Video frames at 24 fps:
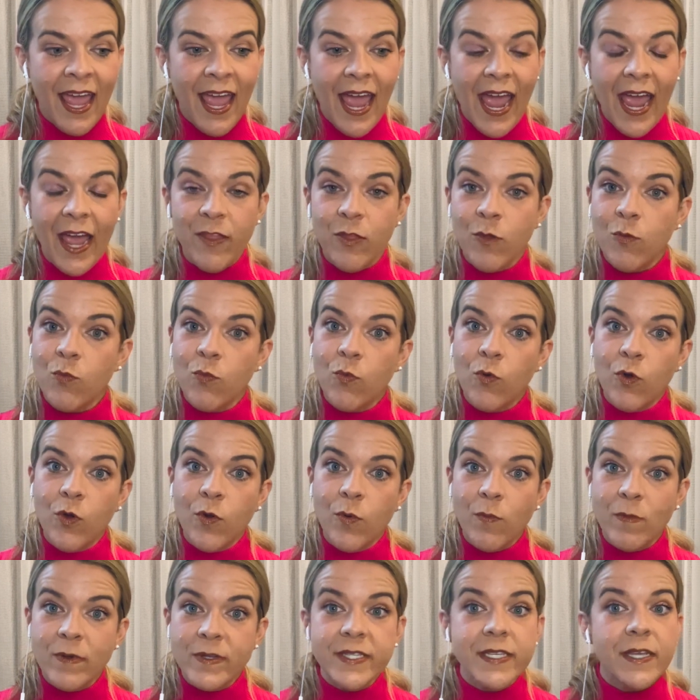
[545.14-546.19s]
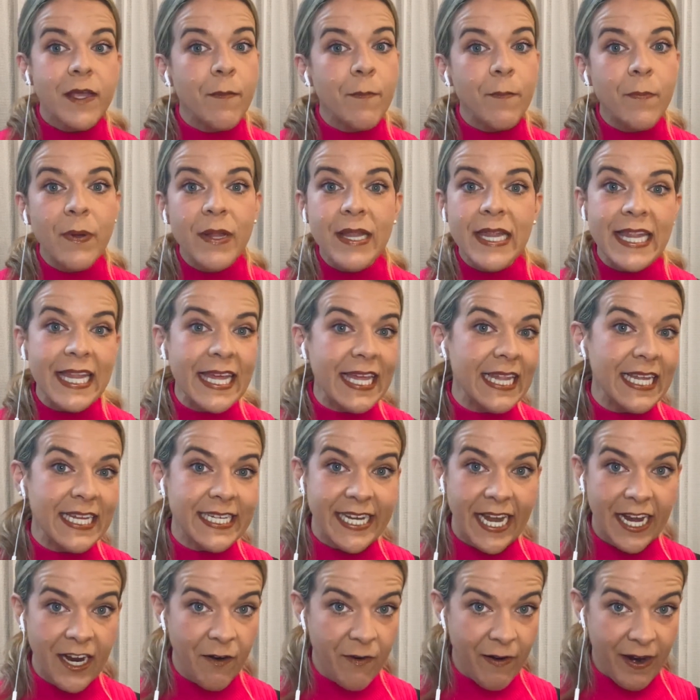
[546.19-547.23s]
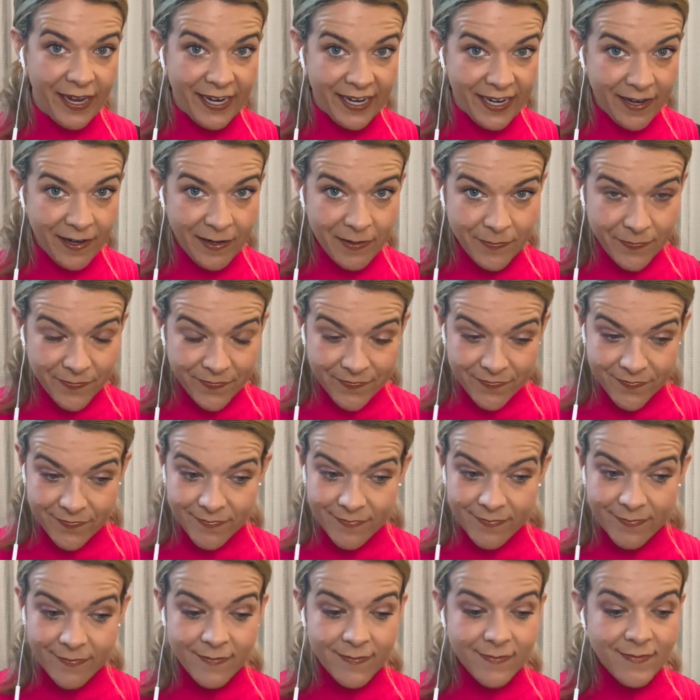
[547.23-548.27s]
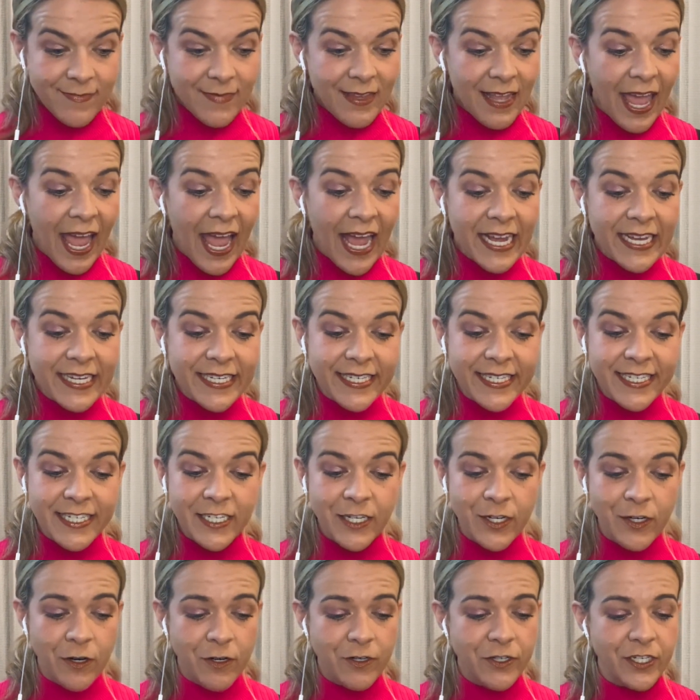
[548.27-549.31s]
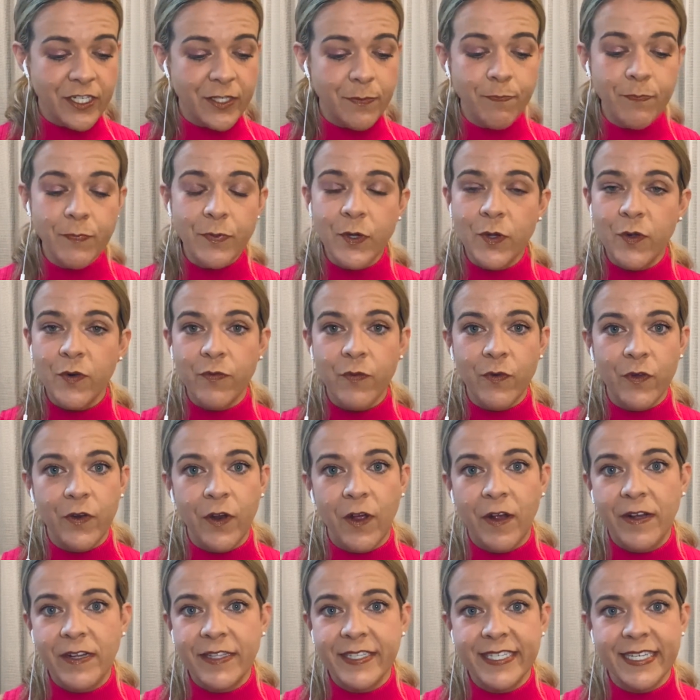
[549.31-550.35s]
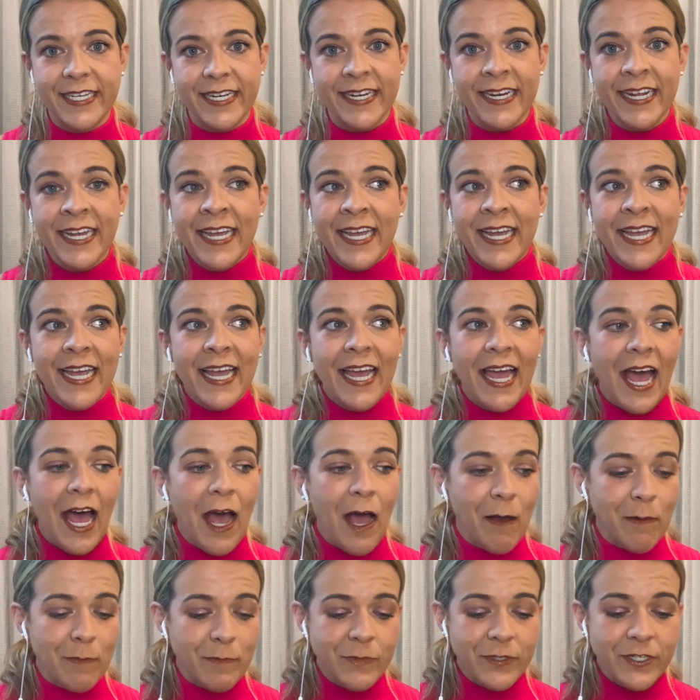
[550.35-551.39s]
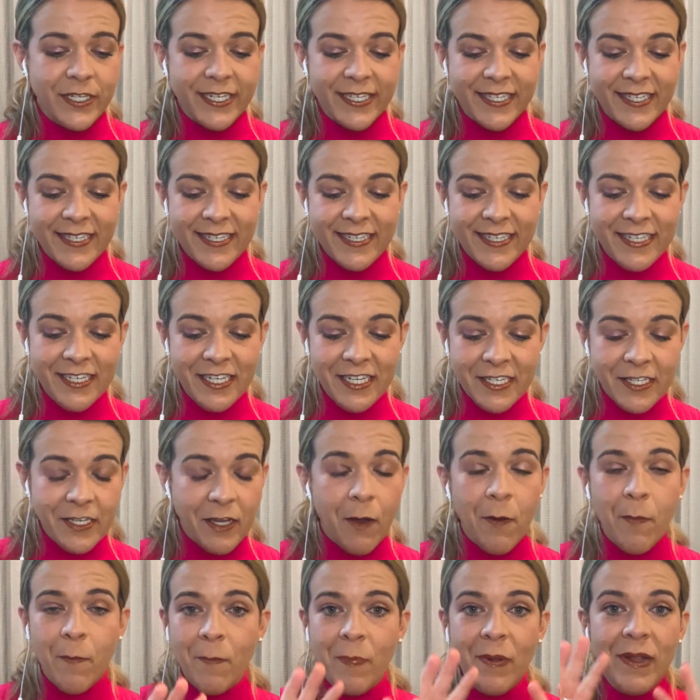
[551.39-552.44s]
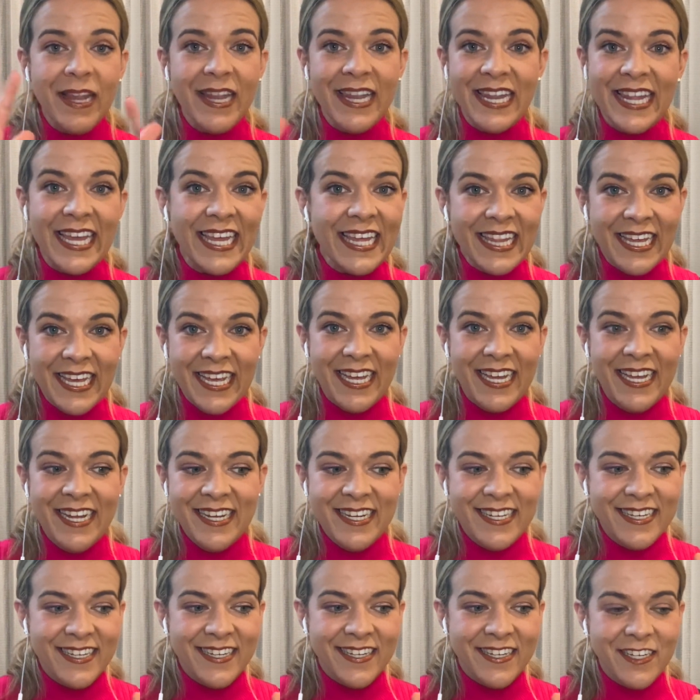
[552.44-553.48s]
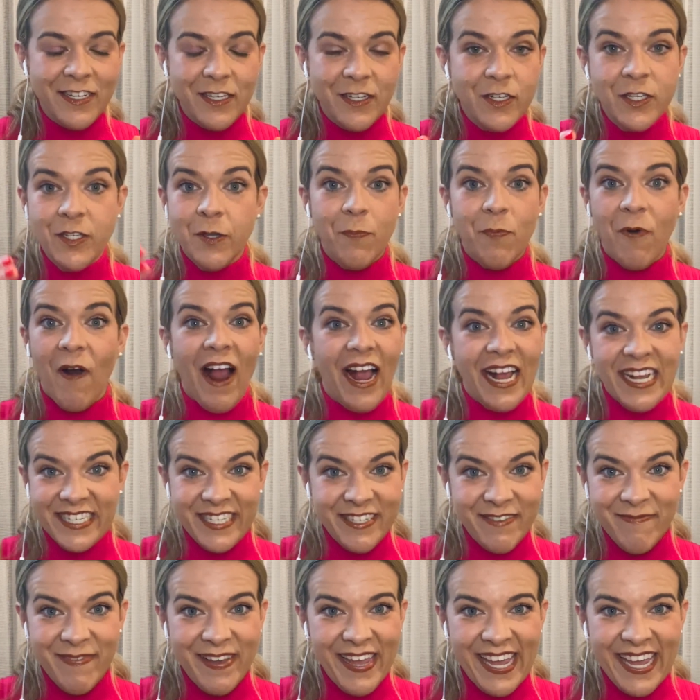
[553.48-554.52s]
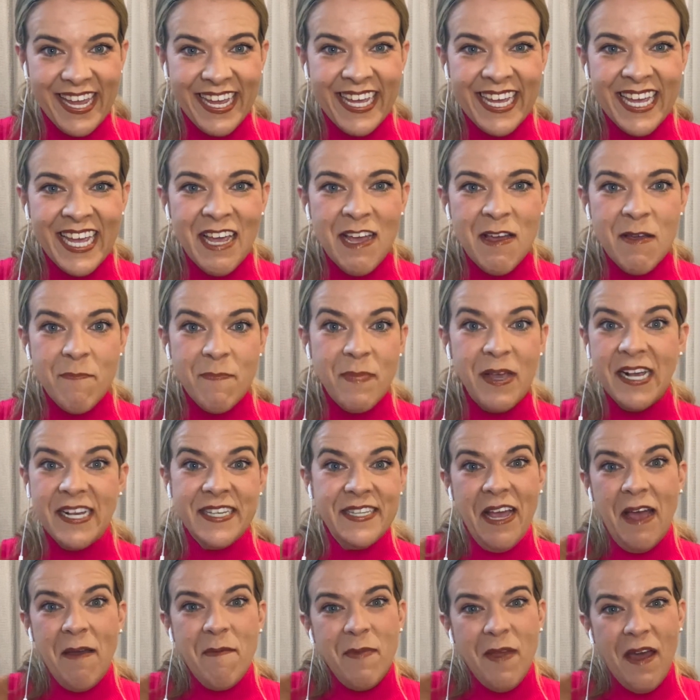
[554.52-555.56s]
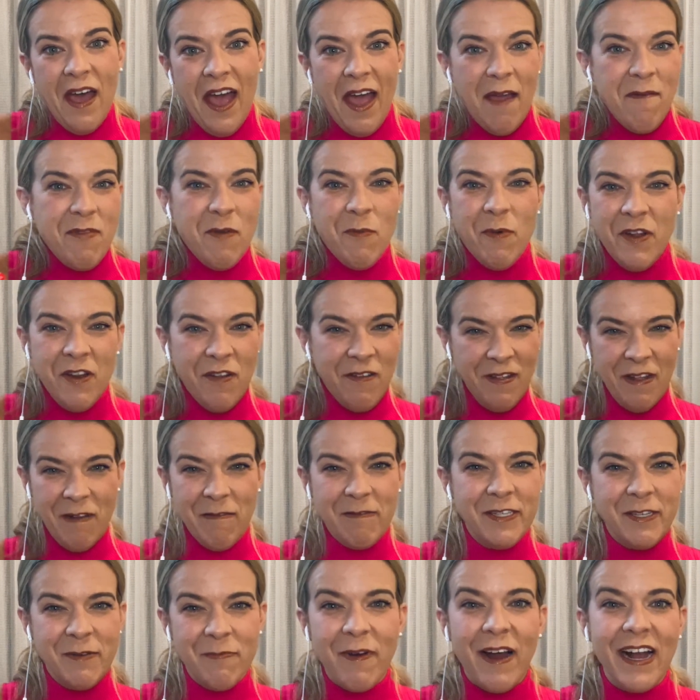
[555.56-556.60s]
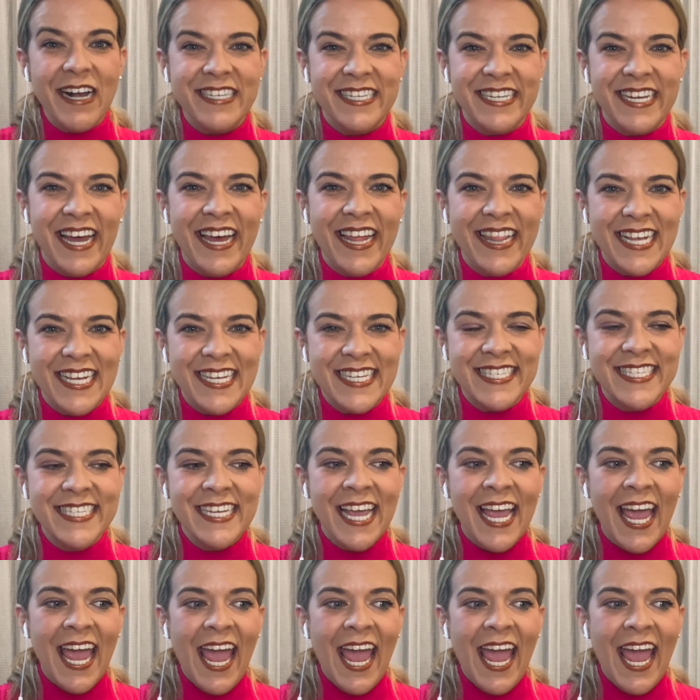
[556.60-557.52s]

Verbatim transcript: and the room was completely decorated, and you know just beautiful notes and um, just just completely surprised me because I'm I'm the one who loves surprising others.